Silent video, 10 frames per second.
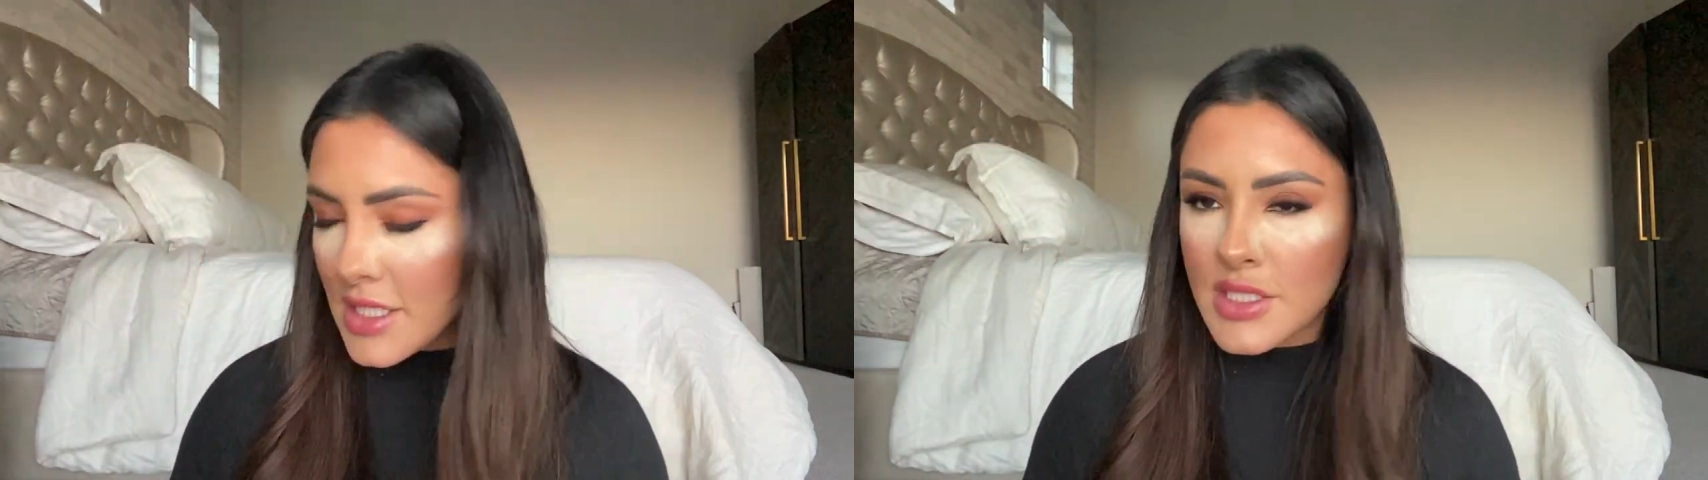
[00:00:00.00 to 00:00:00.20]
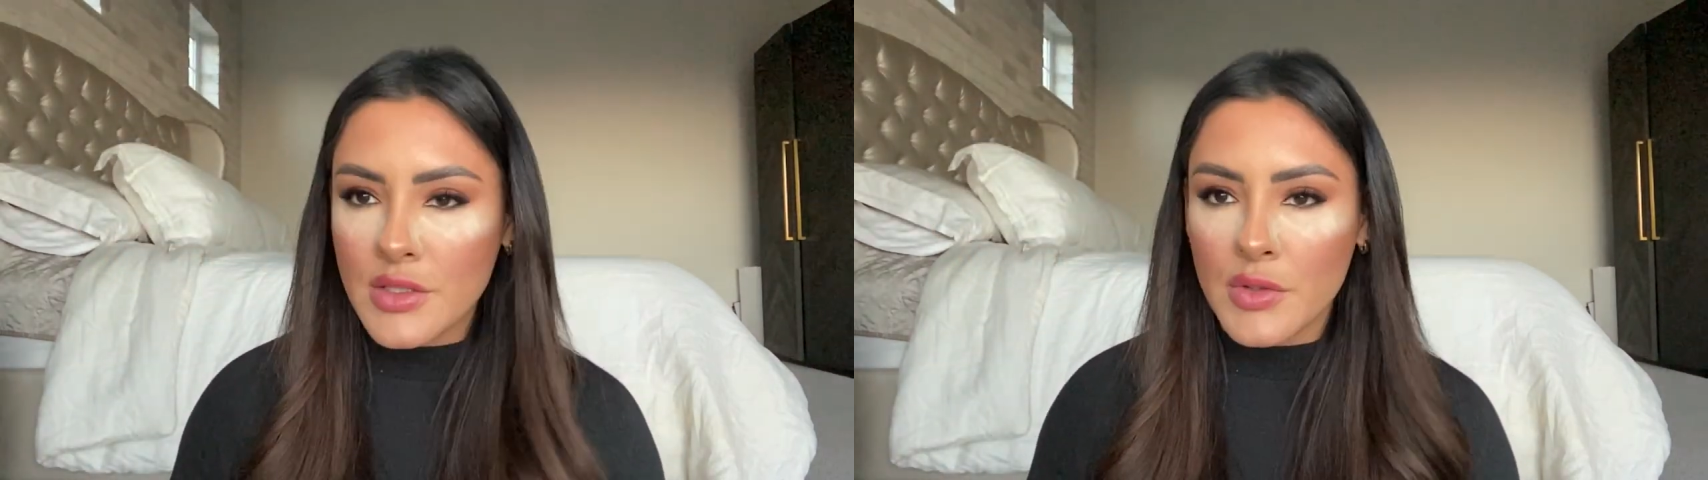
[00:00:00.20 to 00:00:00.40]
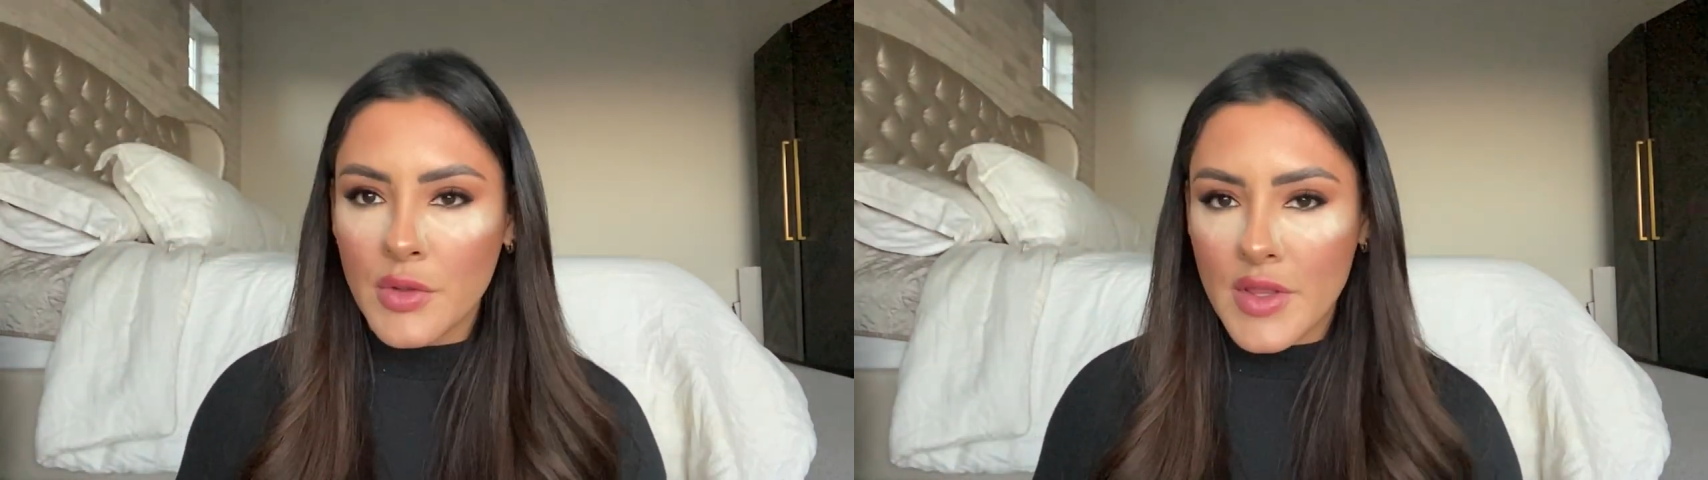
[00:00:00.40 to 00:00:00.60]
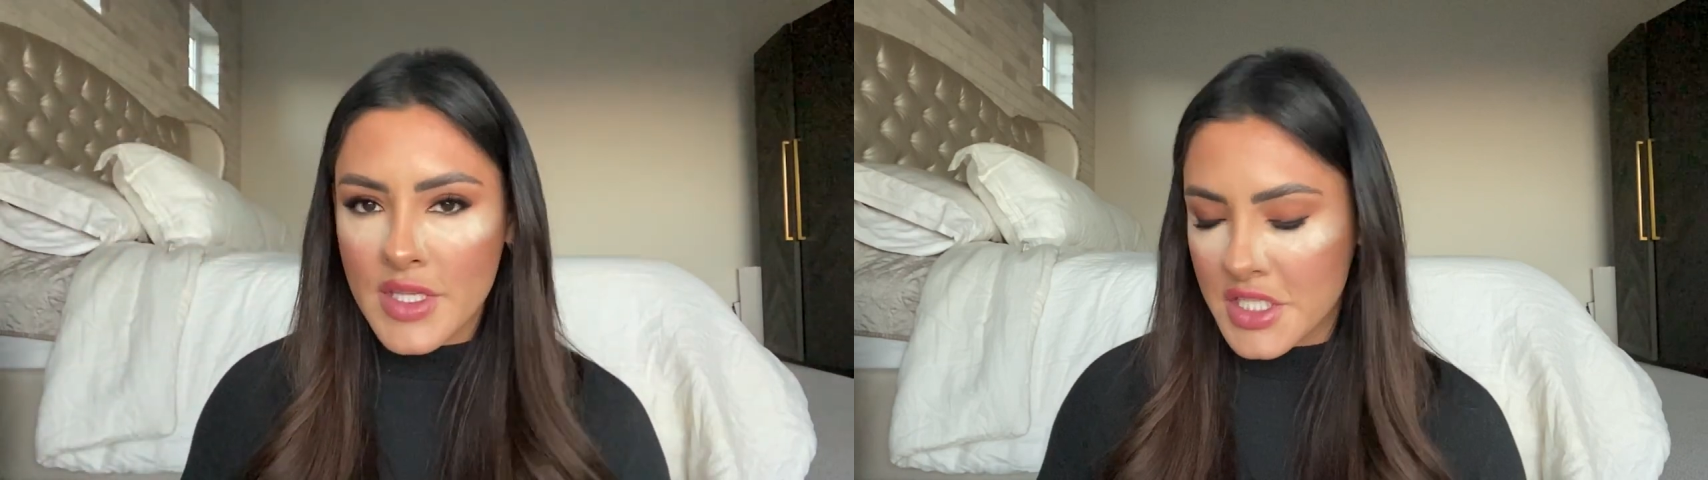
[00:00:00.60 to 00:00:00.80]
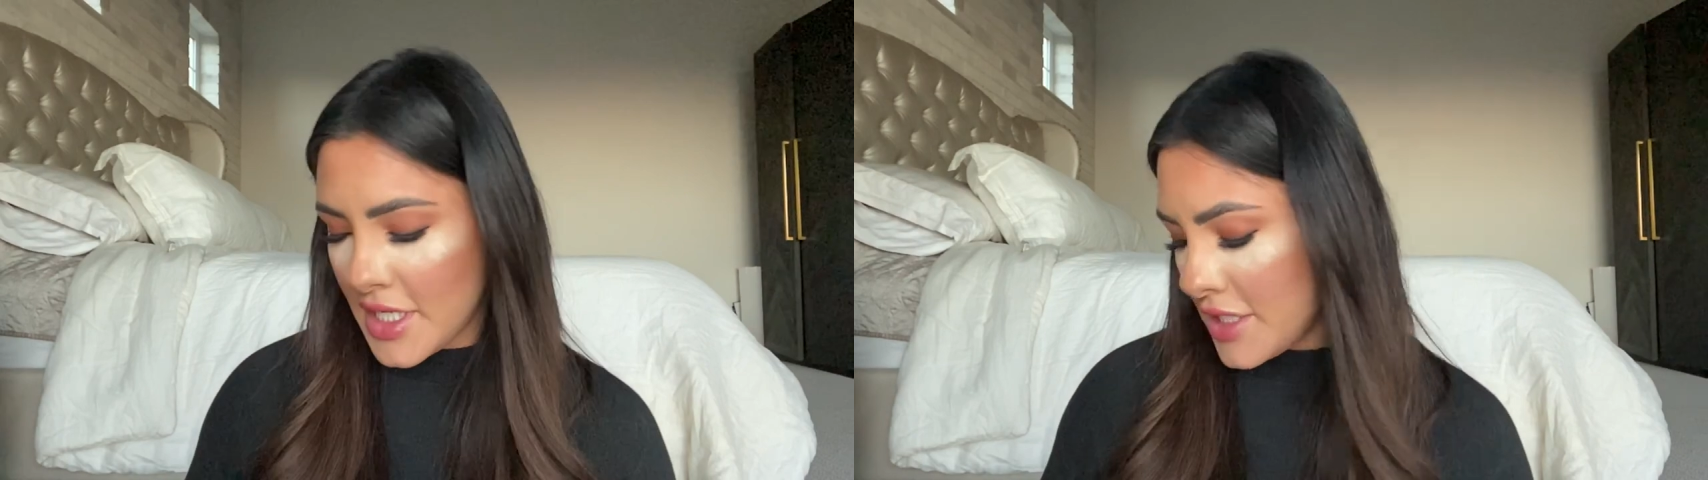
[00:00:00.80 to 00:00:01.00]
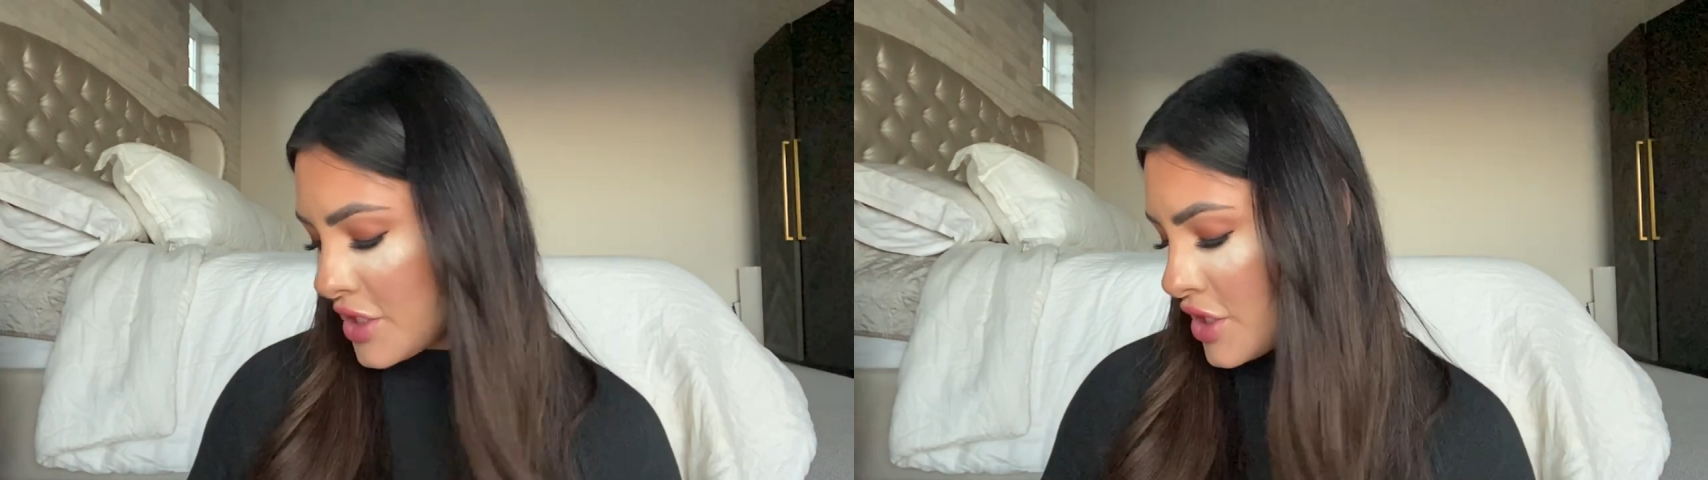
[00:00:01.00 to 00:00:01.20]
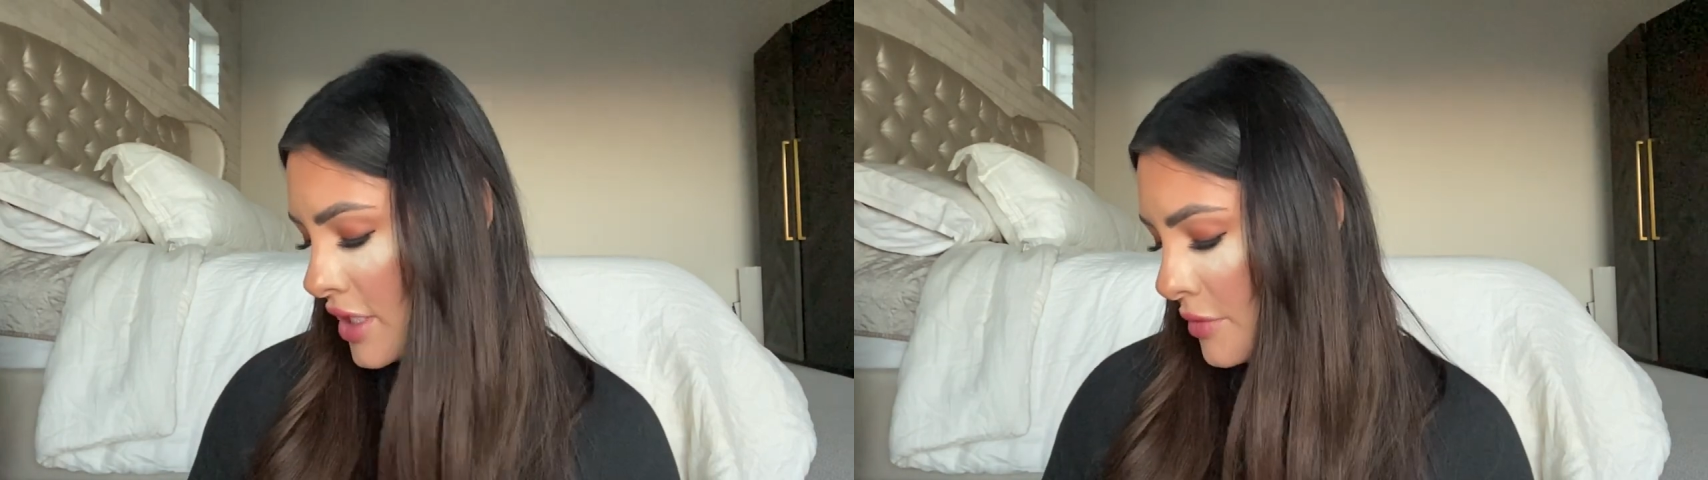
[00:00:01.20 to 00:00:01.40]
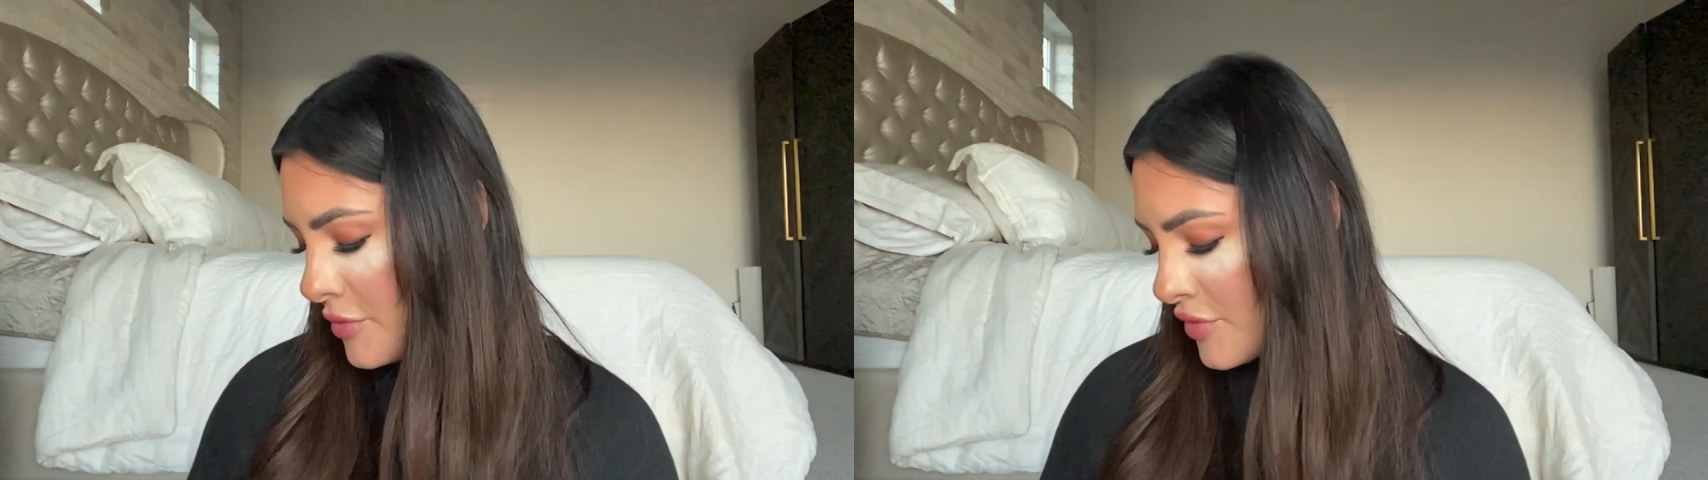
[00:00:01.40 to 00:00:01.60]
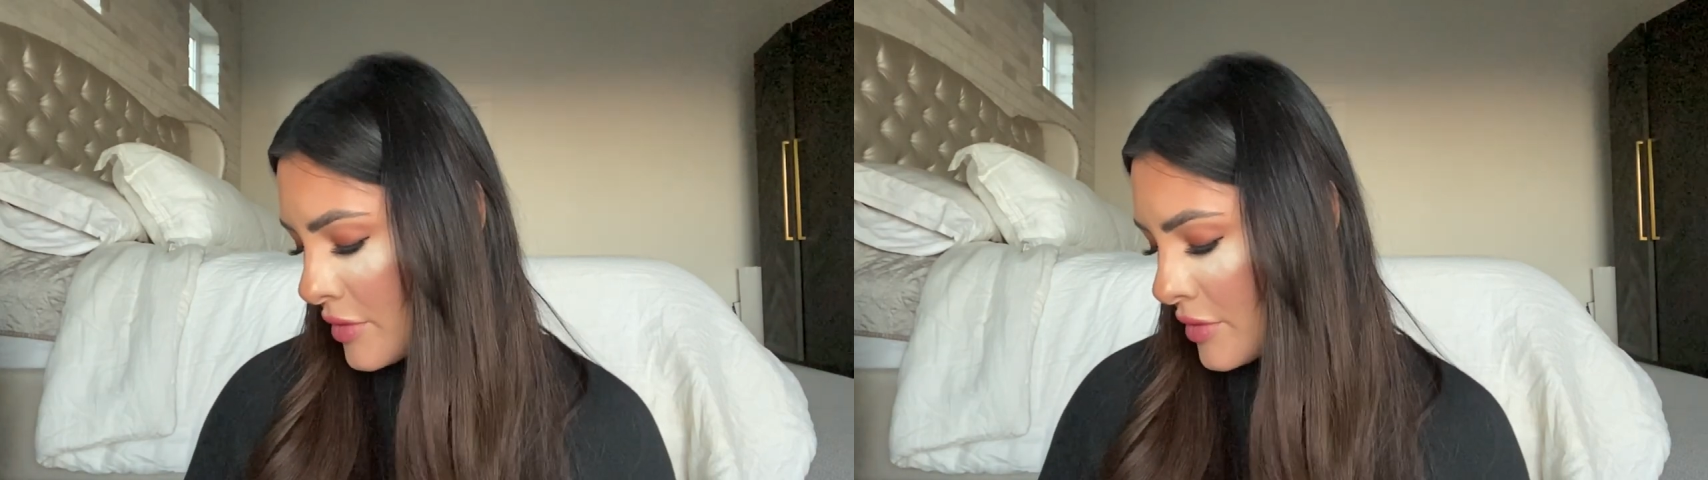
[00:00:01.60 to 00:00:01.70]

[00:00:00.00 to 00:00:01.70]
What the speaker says: into the shade Chip